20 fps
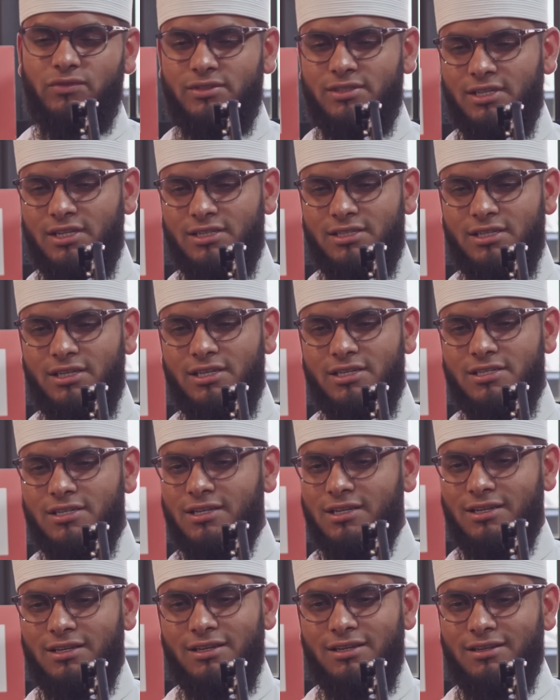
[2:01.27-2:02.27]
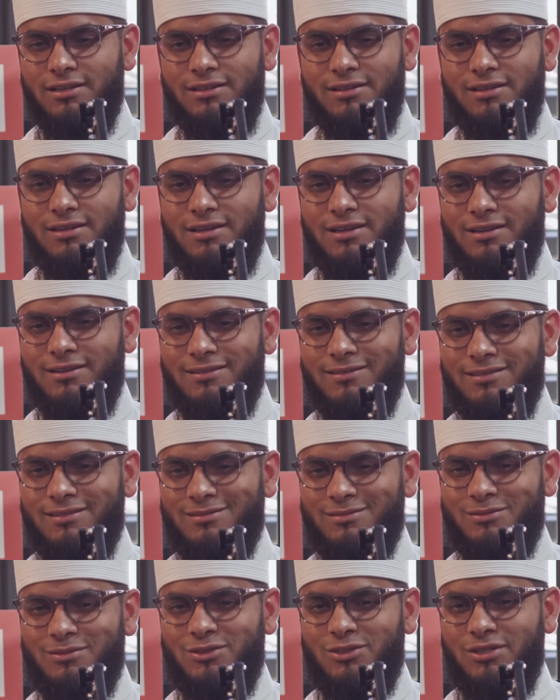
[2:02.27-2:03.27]
facilities.
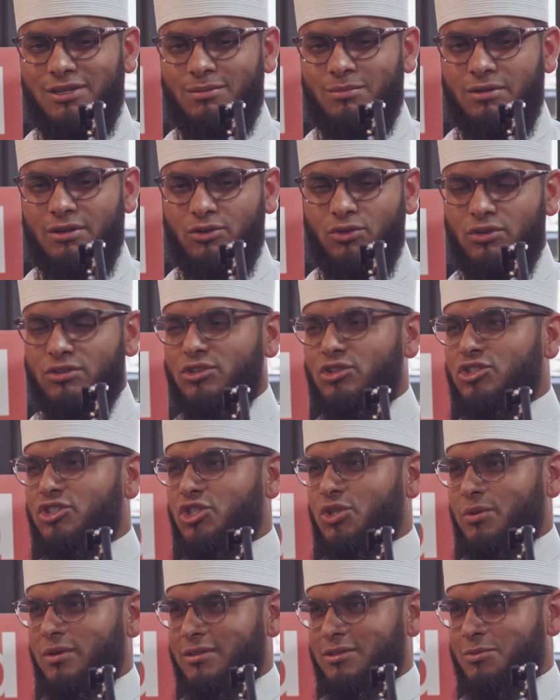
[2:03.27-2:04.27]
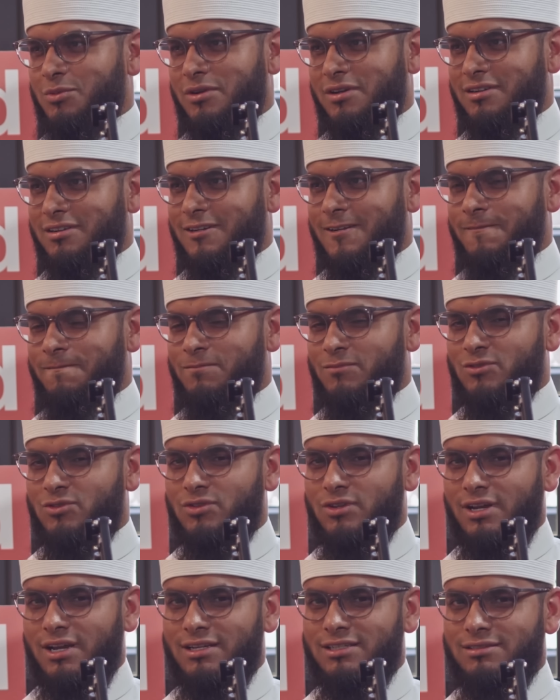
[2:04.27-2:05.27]
I've gotten used to it, subhanAllah.
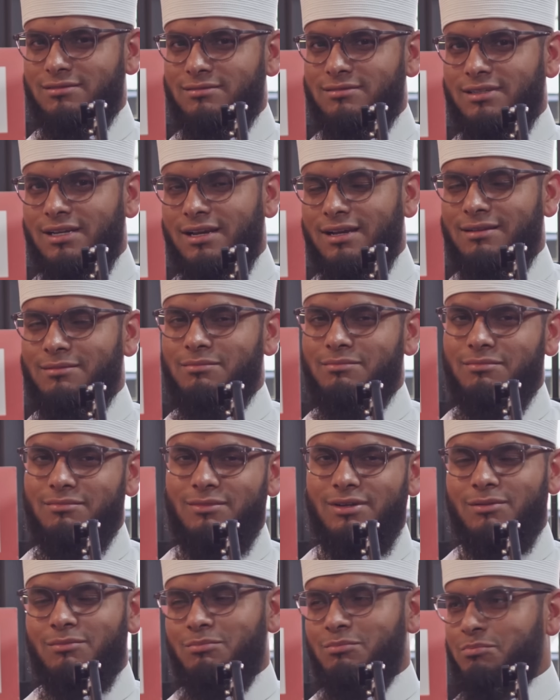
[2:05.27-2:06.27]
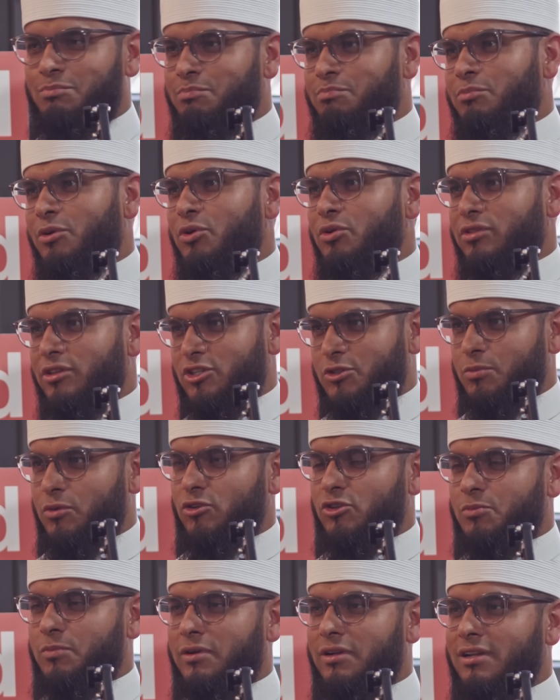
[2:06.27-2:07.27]
So both I
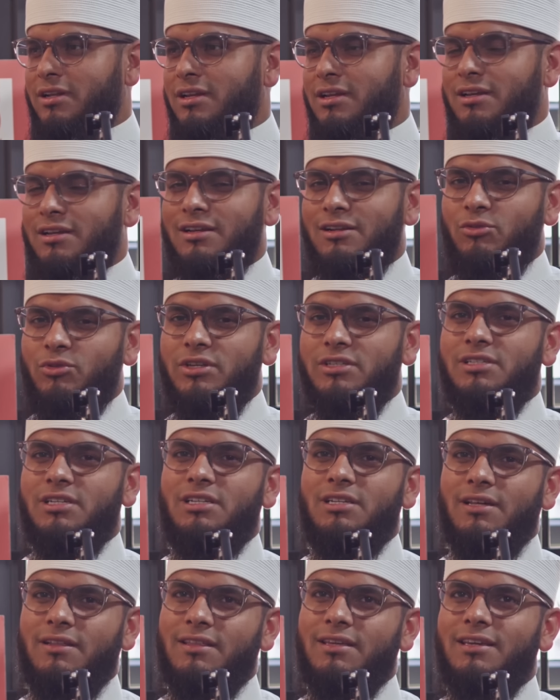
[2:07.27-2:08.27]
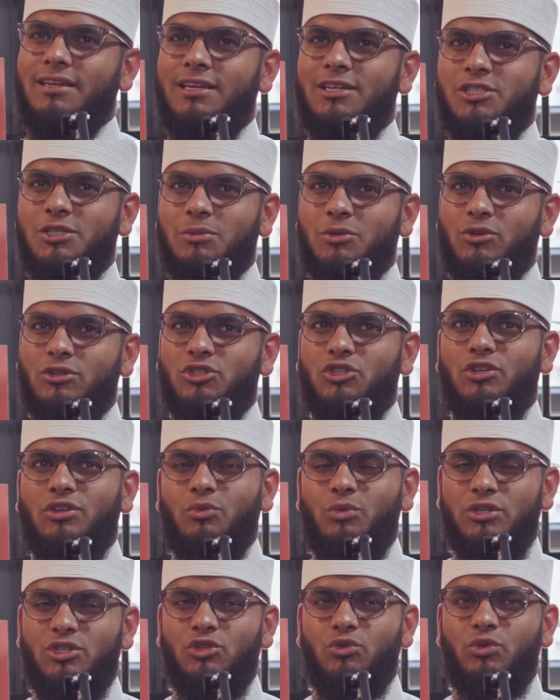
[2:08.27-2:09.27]
suppose, but recently I think Egypt, because
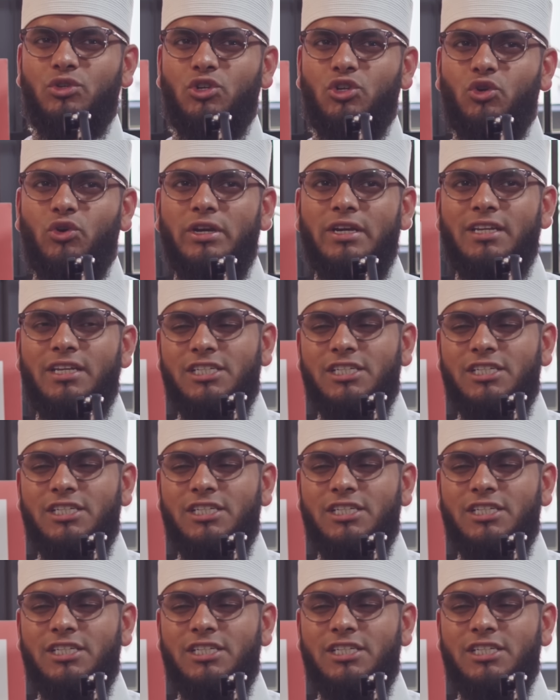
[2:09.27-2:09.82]
when you're not in